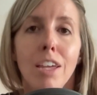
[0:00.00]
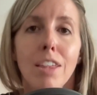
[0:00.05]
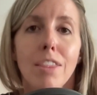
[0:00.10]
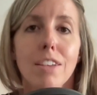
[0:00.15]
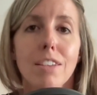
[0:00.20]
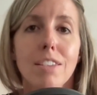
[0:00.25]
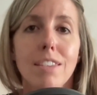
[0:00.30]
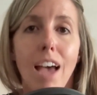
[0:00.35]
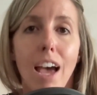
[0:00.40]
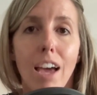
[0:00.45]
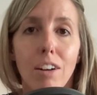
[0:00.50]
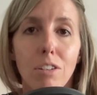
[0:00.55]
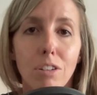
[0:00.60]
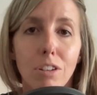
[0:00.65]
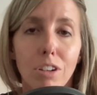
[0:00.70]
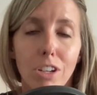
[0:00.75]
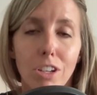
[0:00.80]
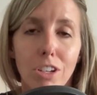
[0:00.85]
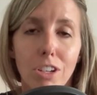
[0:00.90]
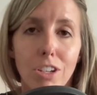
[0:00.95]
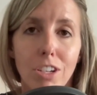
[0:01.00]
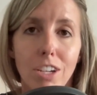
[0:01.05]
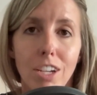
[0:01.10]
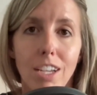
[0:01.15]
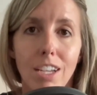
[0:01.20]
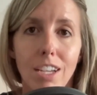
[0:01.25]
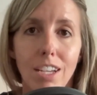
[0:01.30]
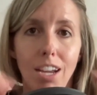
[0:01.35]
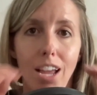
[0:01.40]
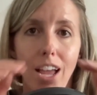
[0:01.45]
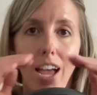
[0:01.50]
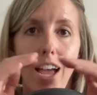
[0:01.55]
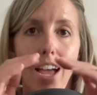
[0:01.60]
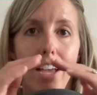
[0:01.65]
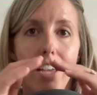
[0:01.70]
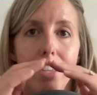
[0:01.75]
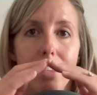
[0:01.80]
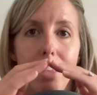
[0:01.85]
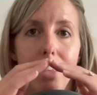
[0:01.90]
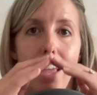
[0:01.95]
The saddle cushion
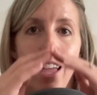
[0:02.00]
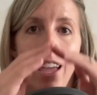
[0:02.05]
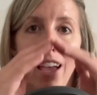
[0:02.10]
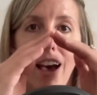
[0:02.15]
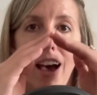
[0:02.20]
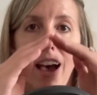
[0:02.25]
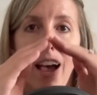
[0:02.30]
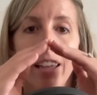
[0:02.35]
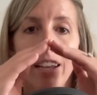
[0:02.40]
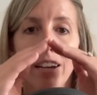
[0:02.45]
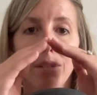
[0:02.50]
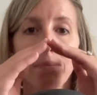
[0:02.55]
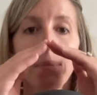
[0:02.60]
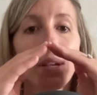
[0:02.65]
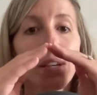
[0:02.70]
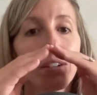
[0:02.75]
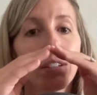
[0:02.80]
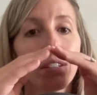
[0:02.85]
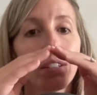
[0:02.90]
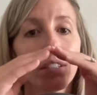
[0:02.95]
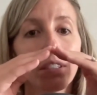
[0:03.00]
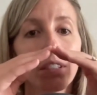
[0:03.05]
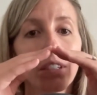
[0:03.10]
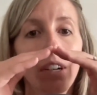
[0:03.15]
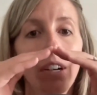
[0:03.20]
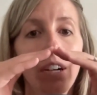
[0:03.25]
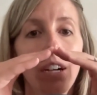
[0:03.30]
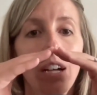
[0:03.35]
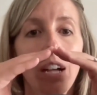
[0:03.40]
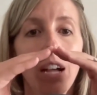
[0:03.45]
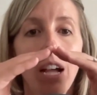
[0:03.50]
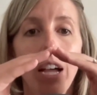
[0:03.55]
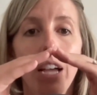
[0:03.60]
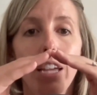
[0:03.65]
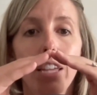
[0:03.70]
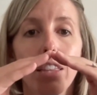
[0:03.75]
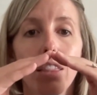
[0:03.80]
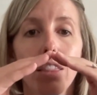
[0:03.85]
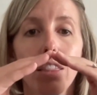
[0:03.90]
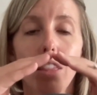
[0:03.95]
has a higher middle
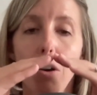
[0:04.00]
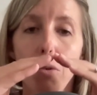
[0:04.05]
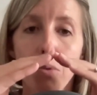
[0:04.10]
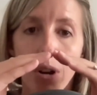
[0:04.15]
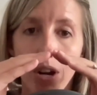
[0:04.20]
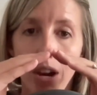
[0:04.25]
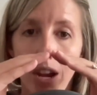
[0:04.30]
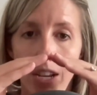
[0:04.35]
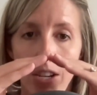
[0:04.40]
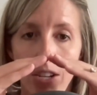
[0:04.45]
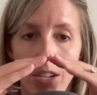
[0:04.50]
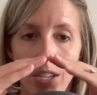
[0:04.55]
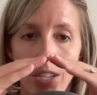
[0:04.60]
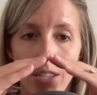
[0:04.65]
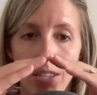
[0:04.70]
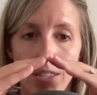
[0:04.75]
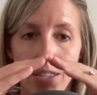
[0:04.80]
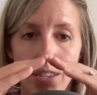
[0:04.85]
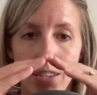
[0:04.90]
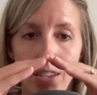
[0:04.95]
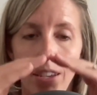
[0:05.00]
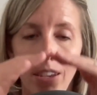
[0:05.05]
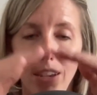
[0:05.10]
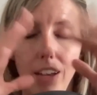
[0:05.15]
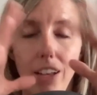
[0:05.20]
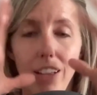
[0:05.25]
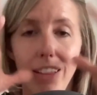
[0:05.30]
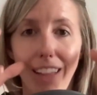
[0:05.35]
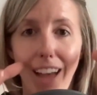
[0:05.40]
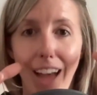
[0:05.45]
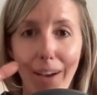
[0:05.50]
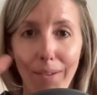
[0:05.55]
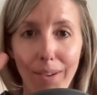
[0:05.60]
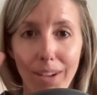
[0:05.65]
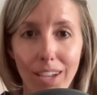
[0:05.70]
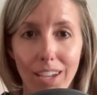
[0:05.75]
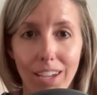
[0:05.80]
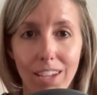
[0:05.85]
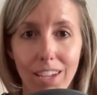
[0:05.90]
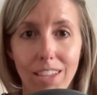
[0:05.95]
and lower edges,
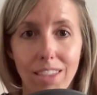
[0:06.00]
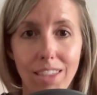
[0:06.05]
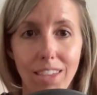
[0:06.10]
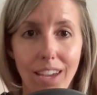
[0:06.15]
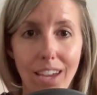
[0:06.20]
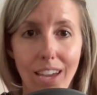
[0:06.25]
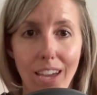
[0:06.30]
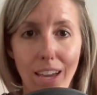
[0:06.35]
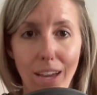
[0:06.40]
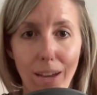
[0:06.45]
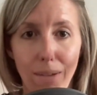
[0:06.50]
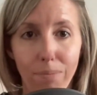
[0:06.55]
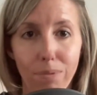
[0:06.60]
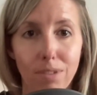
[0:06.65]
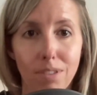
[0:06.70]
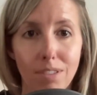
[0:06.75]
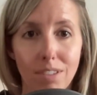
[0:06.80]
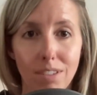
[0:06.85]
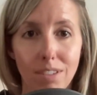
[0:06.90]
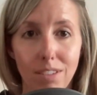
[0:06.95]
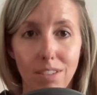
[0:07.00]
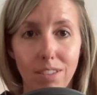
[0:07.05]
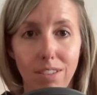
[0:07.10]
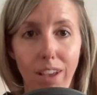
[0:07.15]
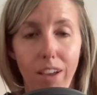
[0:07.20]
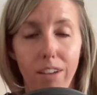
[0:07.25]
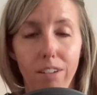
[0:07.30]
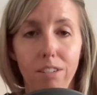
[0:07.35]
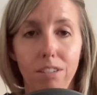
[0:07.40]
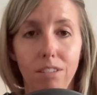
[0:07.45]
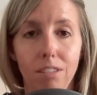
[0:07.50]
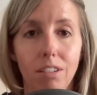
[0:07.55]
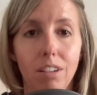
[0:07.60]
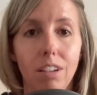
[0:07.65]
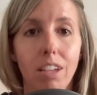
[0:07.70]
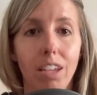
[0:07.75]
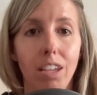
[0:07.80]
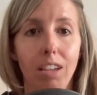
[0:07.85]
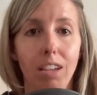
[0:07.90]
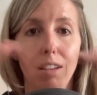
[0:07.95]
allowing the hips to
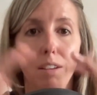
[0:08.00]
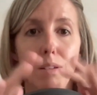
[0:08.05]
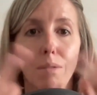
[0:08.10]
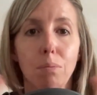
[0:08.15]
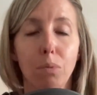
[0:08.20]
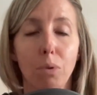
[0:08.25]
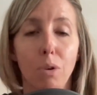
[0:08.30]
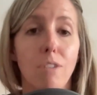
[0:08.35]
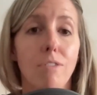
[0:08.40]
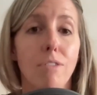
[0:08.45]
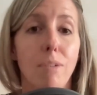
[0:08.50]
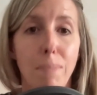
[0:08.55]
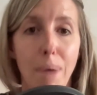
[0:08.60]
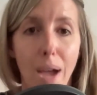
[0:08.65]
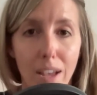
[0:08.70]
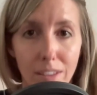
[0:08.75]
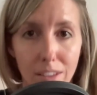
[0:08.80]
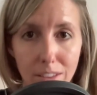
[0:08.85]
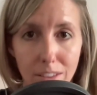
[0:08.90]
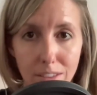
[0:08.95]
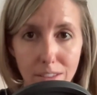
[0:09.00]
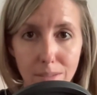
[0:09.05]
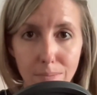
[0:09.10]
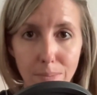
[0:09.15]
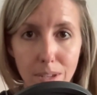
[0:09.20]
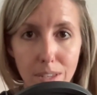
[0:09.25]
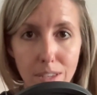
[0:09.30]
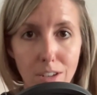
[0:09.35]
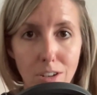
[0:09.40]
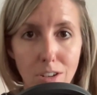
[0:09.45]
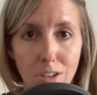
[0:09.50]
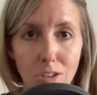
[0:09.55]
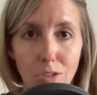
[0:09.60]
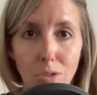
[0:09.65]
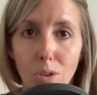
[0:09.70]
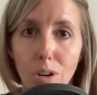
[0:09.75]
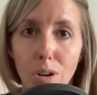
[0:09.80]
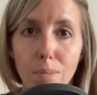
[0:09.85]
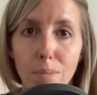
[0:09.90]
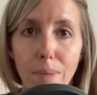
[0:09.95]
settle in more of a balanced position
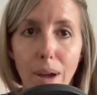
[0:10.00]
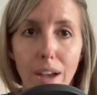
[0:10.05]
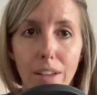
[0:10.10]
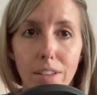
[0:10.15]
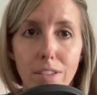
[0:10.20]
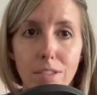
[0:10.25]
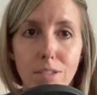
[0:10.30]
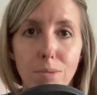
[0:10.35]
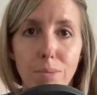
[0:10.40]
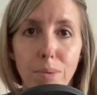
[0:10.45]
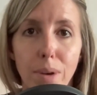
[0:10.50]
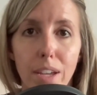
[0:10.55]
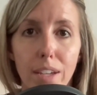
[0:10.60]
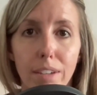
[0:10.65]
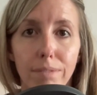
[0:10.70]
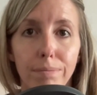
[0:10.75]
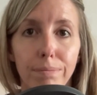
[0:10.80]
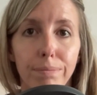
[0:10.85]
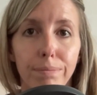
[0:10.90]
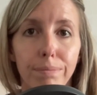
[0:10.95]
or a balanced way.